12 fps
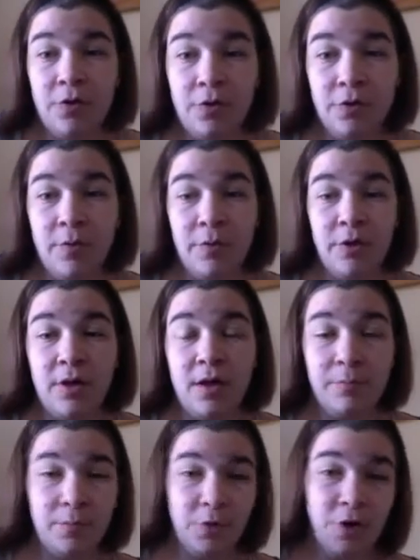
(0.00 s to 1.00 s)

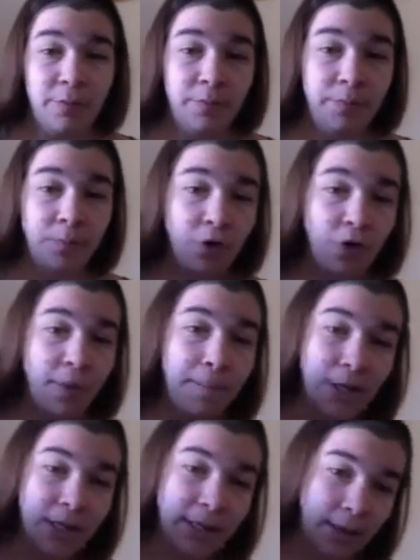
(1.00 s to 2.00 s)

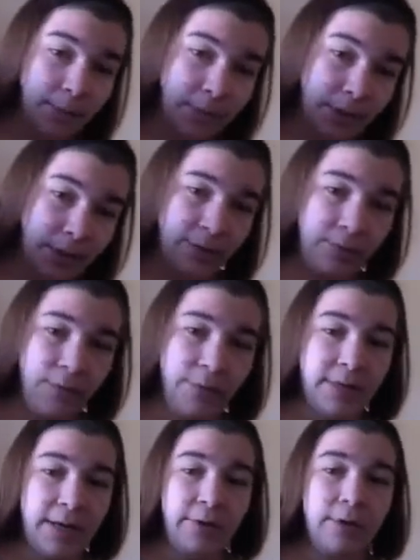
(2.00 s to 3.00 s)
crumple it up and I throw it
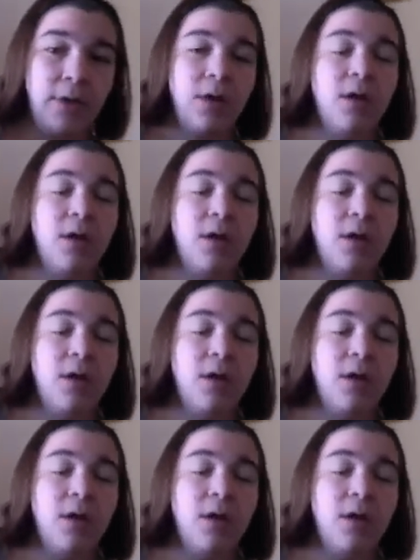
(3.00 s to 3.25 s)
down.